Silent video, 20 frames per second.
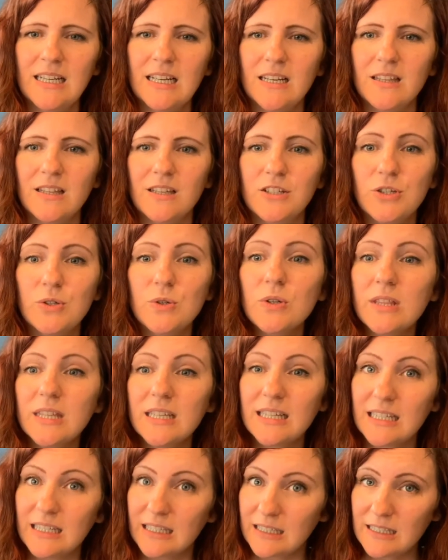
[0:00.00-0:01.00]
The truth
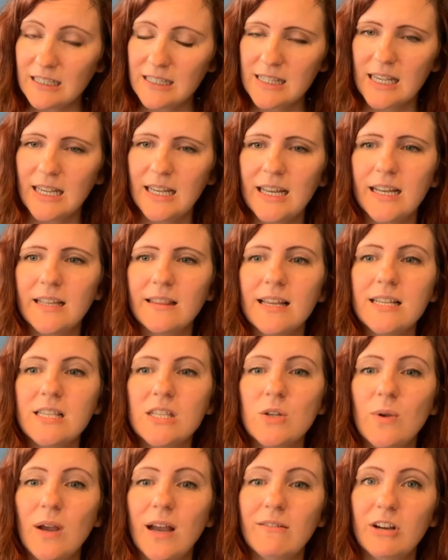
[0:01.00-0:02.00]
is, unless
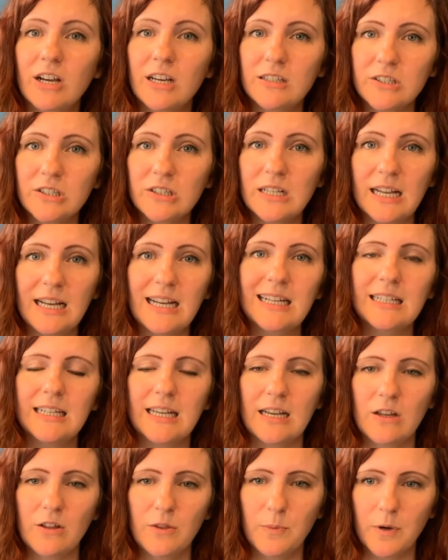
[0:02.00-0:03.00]
you have underlying
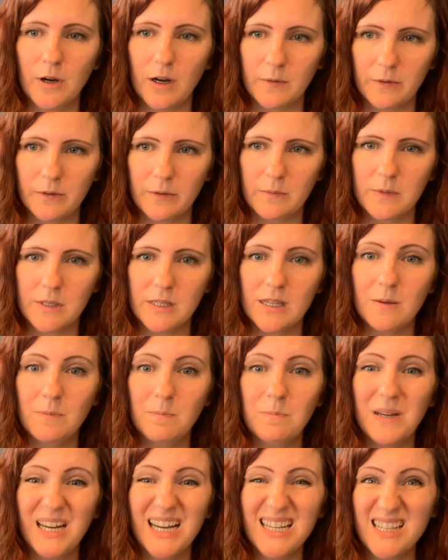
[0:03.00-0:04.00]
health problems, the
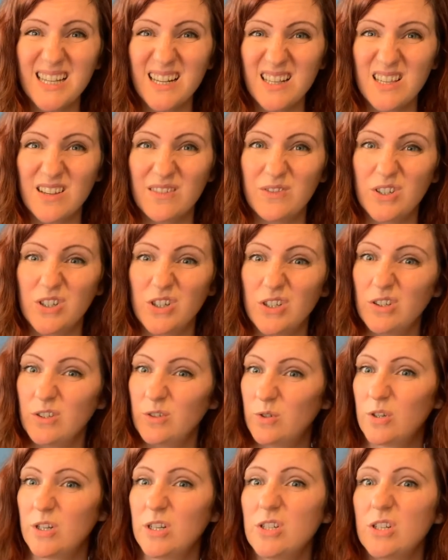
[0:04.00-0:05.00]
basics of good
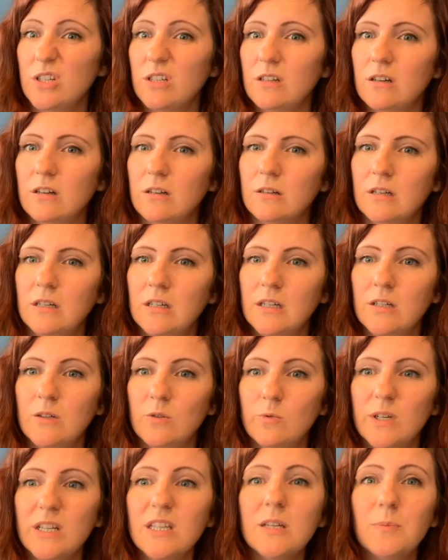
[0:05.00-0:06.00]
nutrition are
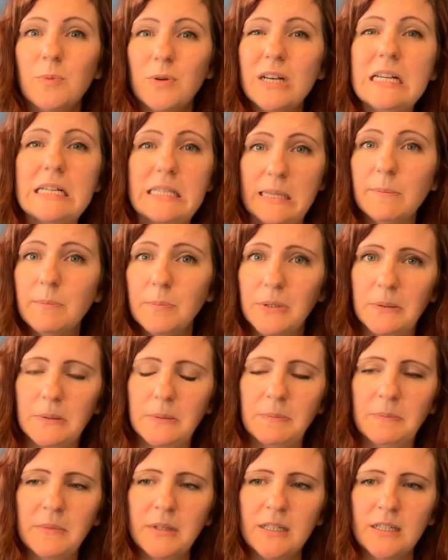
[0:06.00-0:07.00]
really pretty simple.
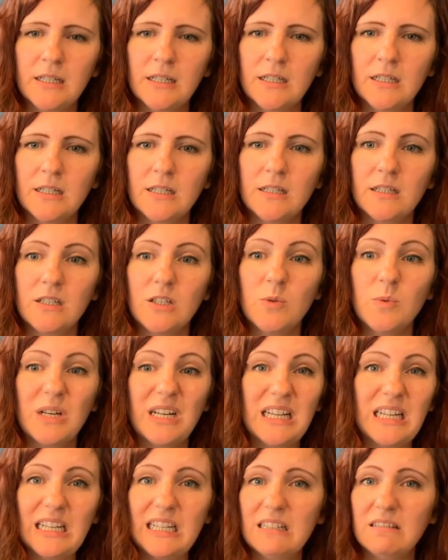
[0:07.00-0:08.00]
You want
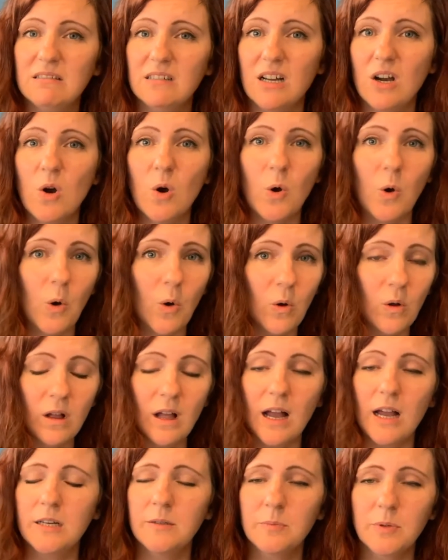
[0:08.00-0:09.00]
to eat whole,
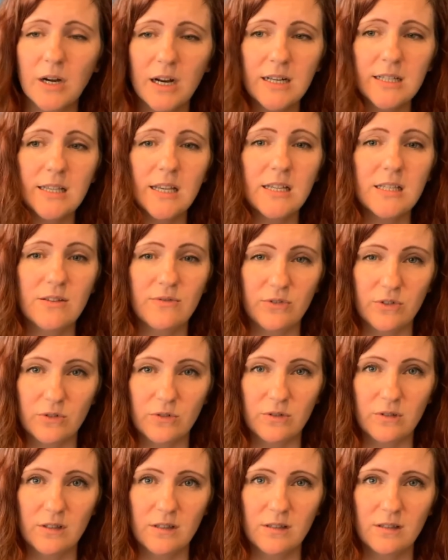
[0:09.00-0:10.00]
unprocessed
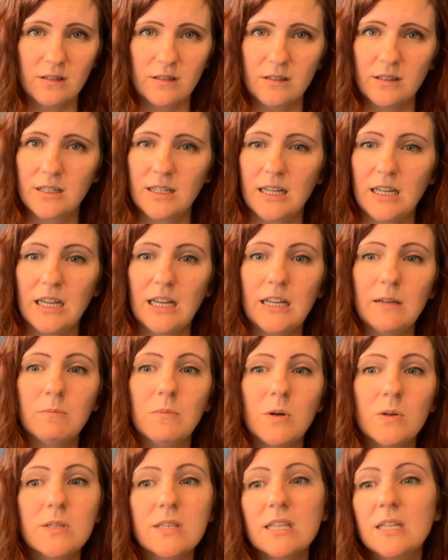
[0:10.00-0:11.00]
foods, eat
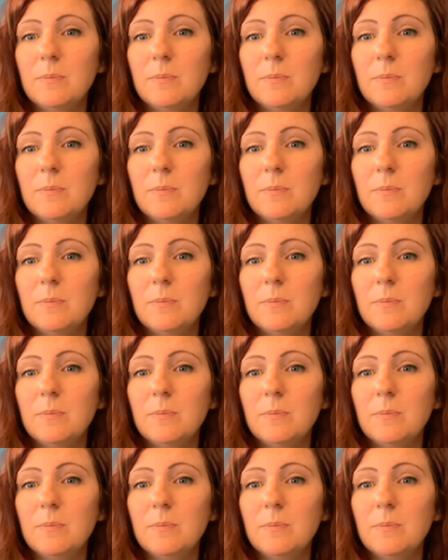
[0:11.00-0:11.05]
mostly